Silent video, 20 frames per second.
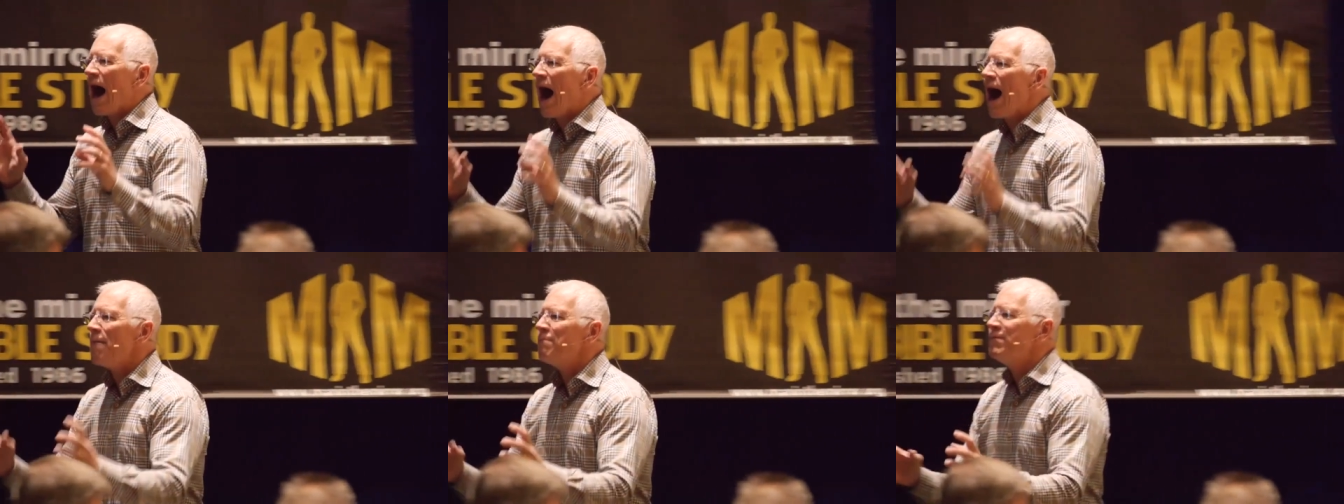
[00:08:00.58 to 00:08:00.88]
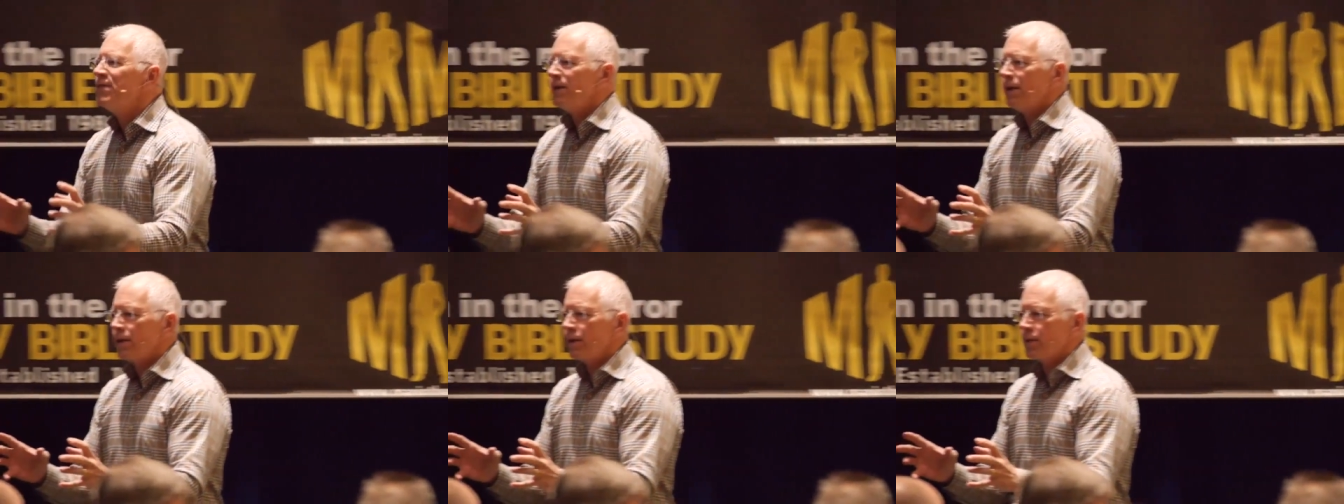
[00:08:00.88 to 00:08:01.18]

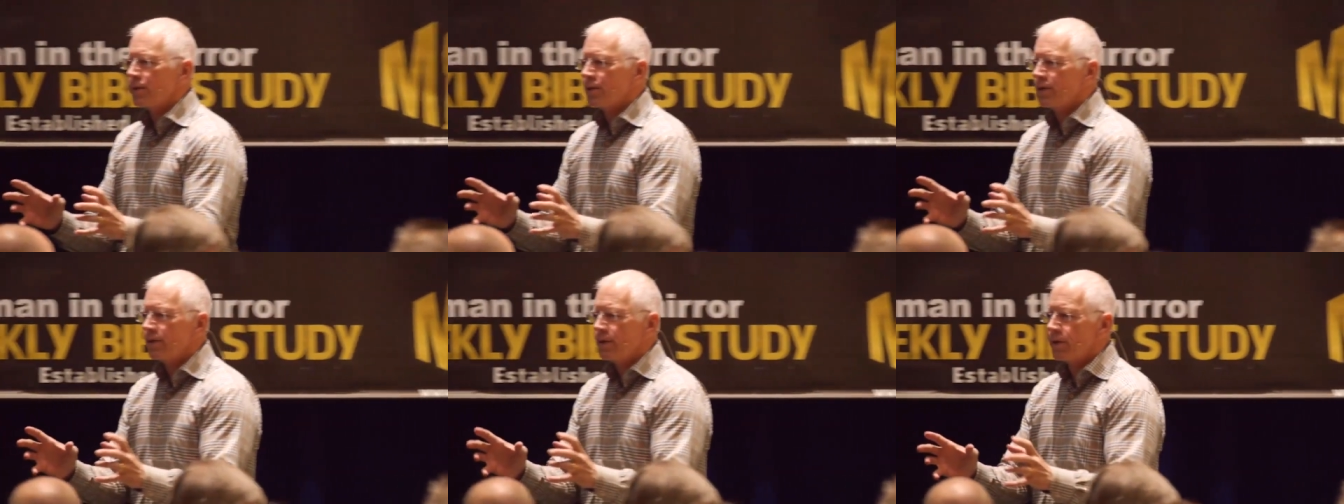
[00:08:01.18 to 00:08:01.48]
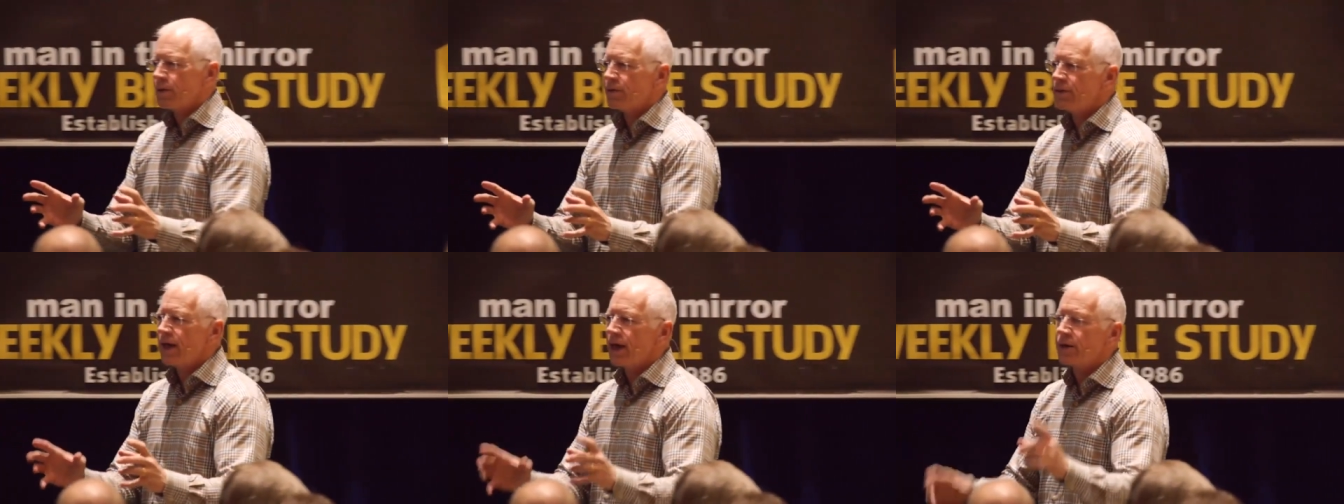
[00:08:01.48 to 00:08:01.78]
obvious in
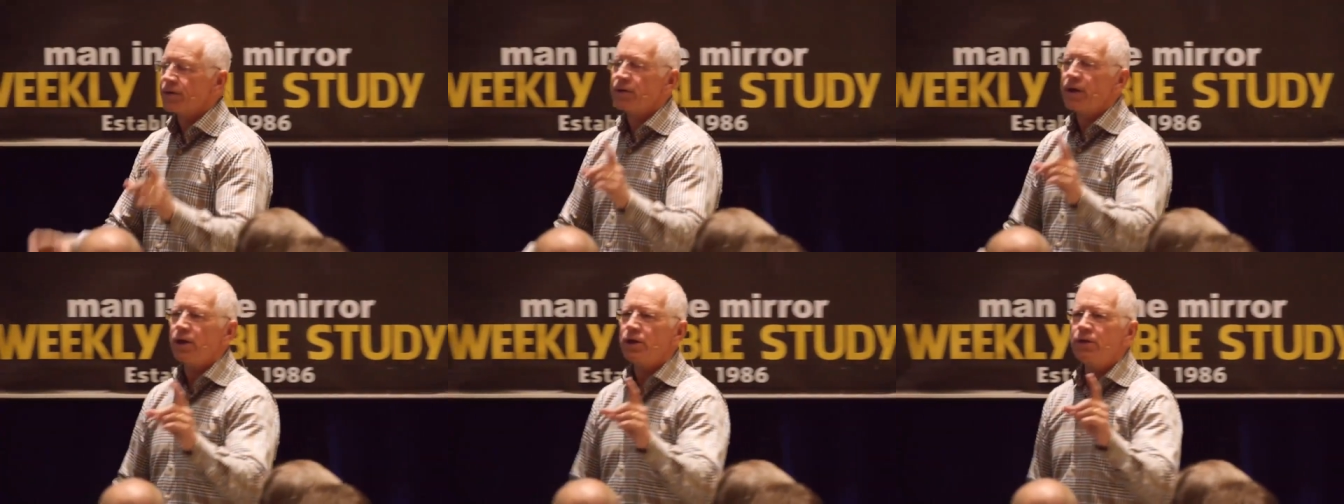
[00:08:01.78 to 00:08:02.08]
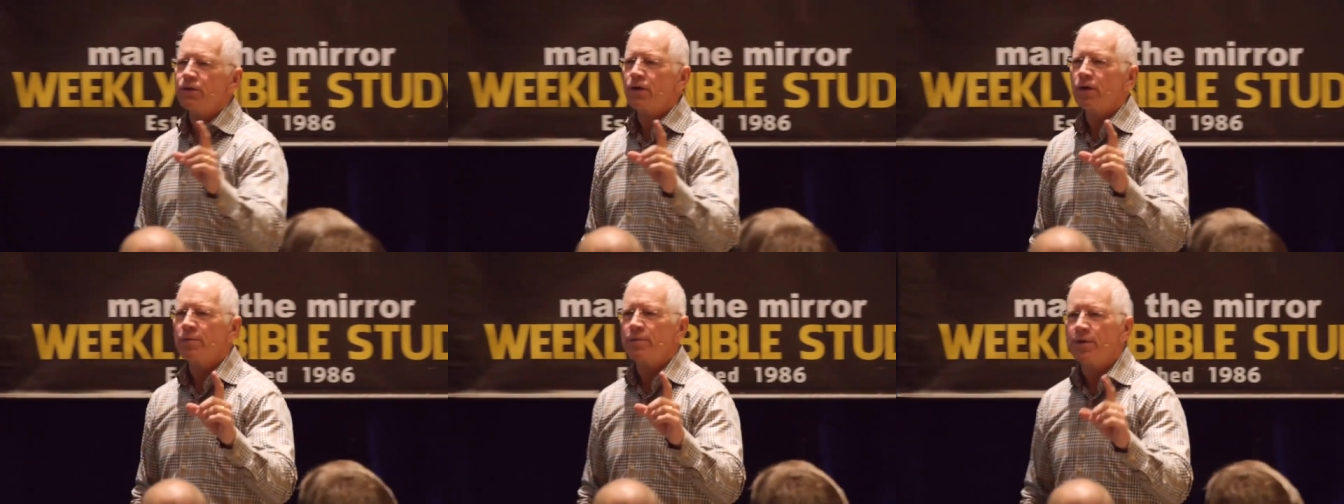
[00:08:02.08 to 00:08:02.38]
this text? Now,
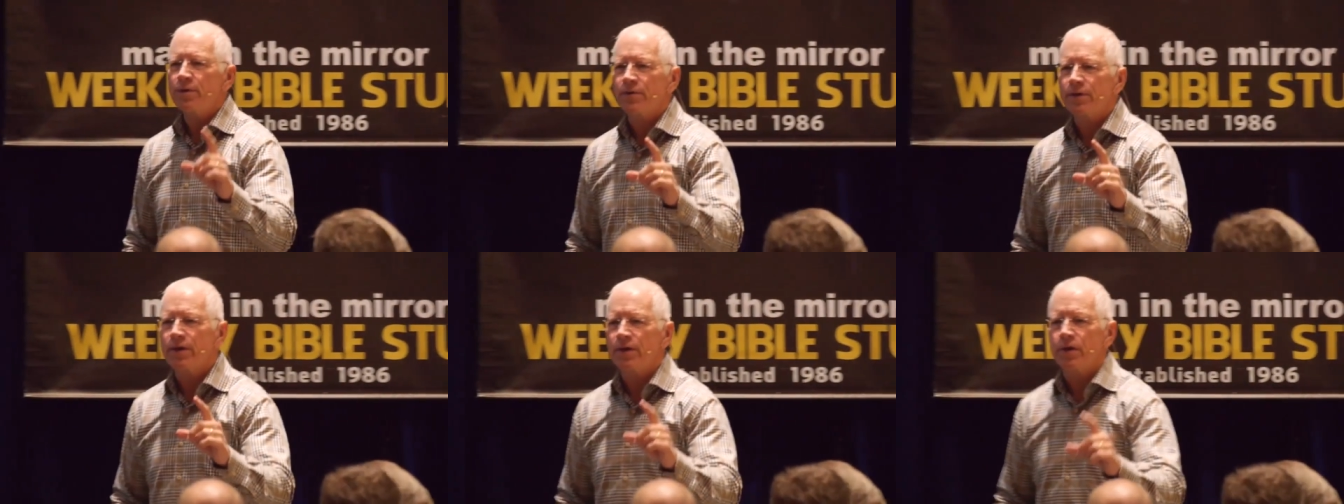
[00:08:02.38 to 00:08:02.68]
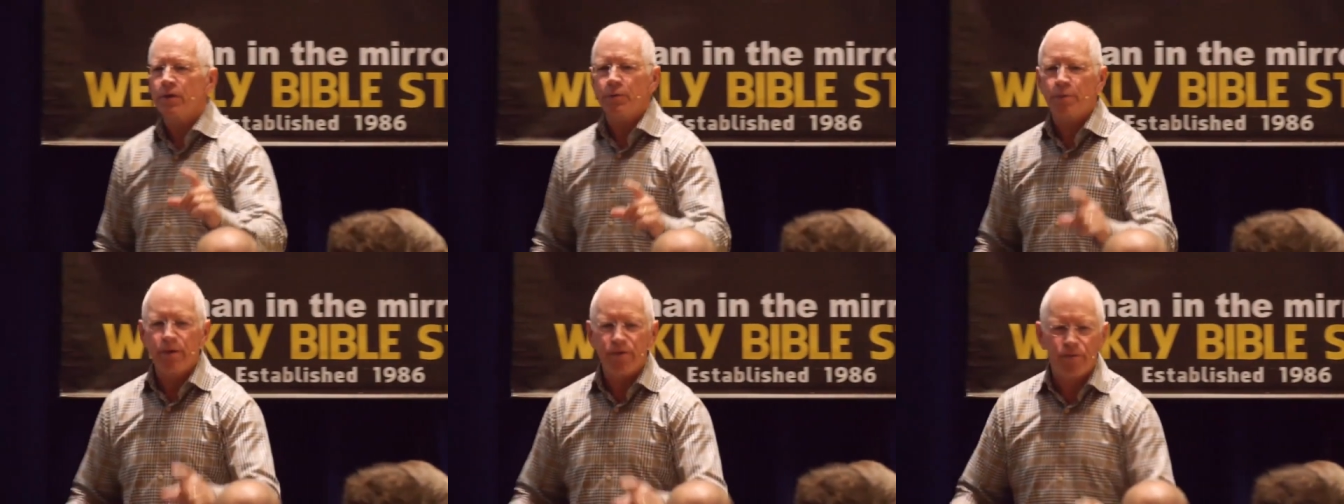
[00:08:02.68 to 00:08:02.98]
you've heard me say
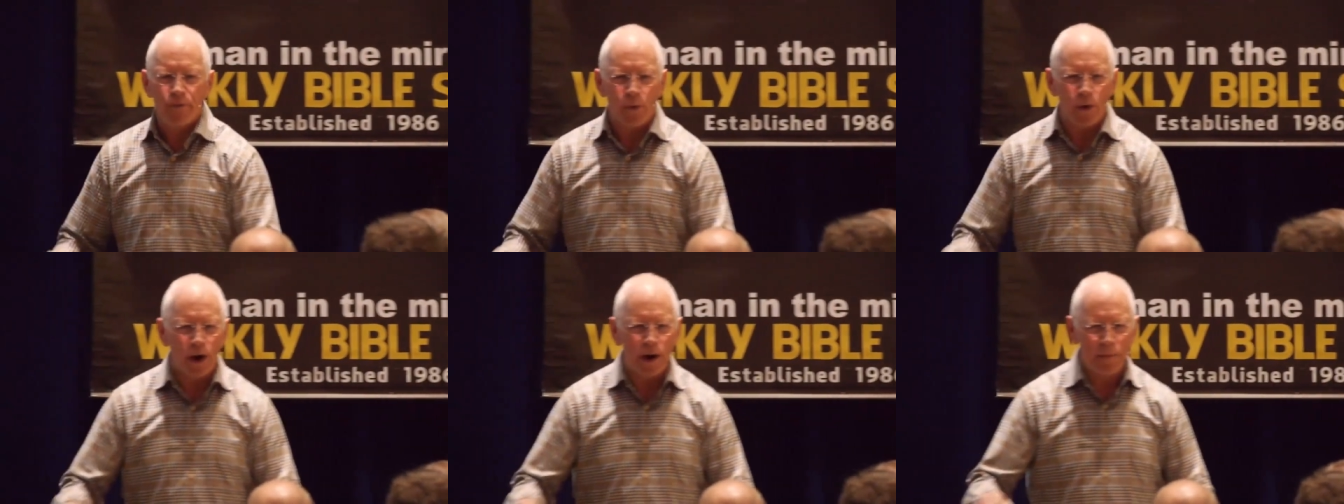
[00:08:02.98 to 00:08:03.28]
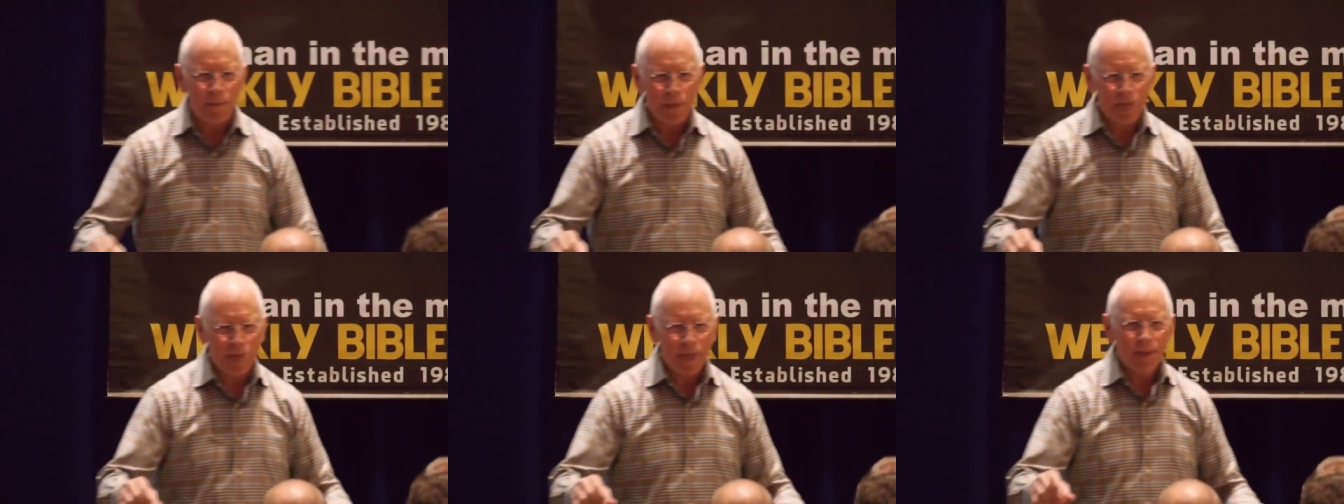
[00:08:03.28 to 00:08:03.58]
this
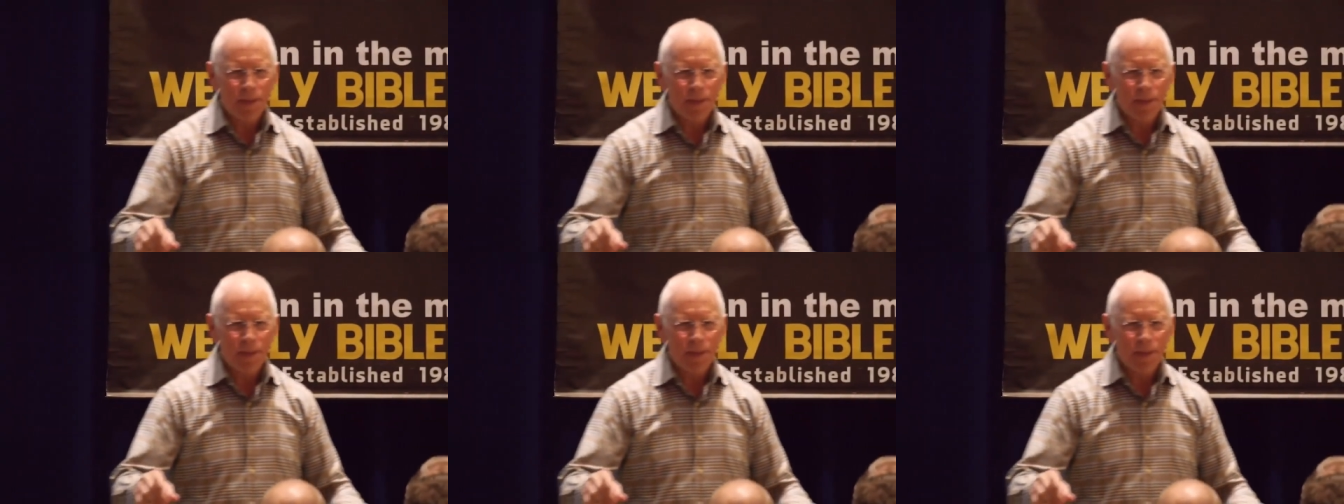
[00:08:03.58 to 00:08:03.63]
before.